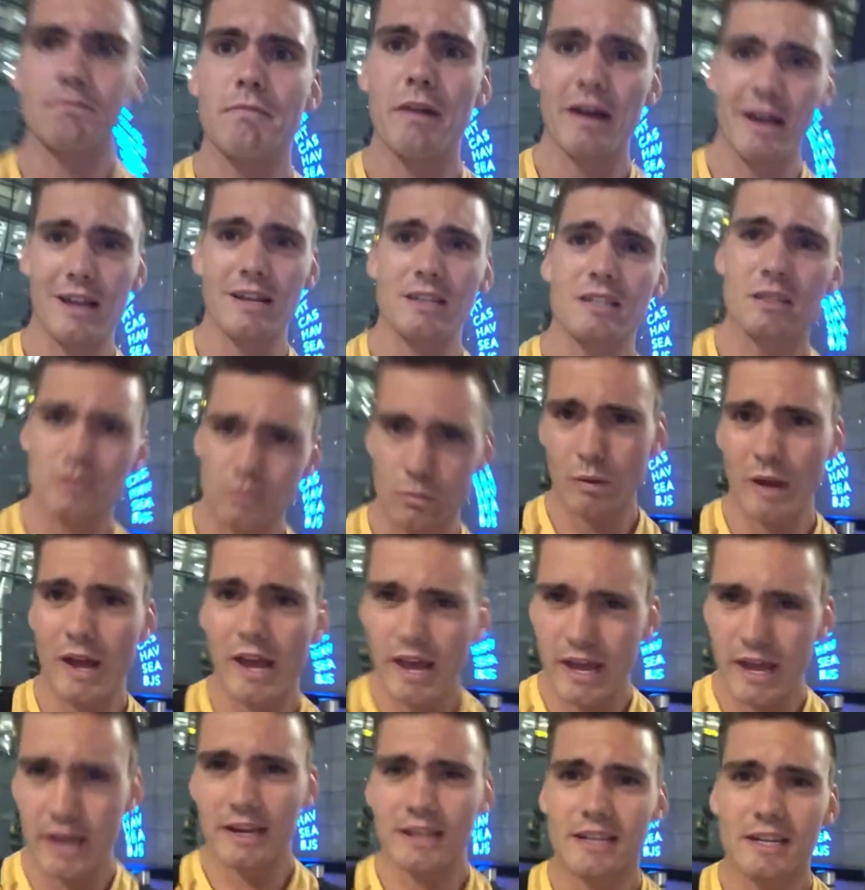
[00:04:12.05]
bus?
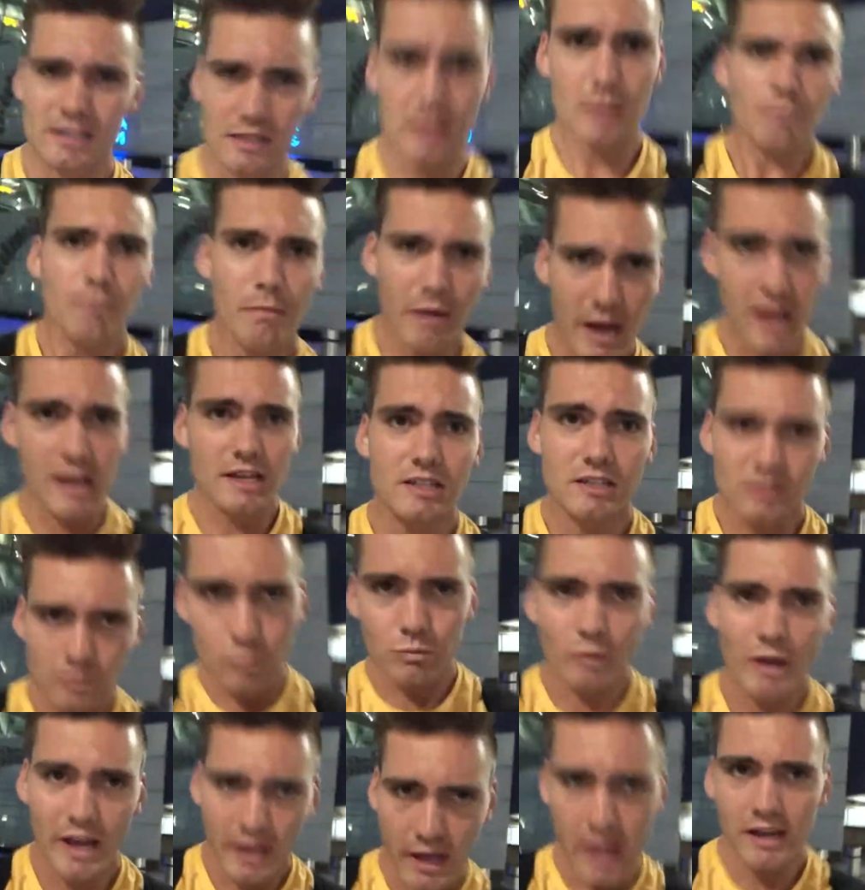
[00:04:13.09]
Where is the bus?
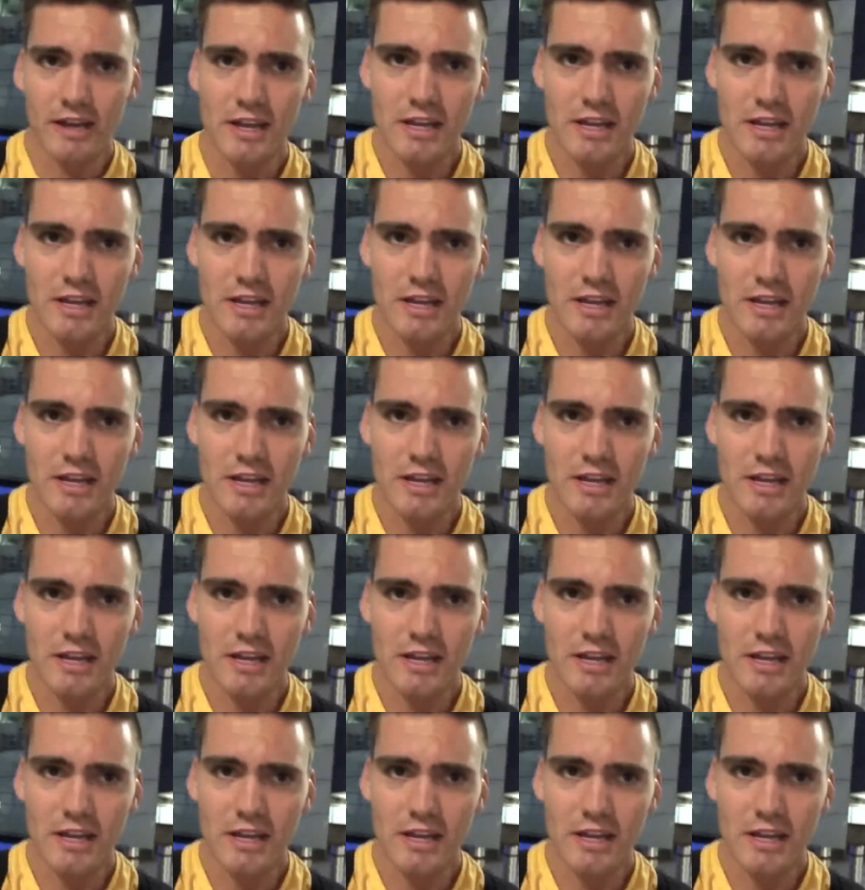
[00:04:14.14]
Where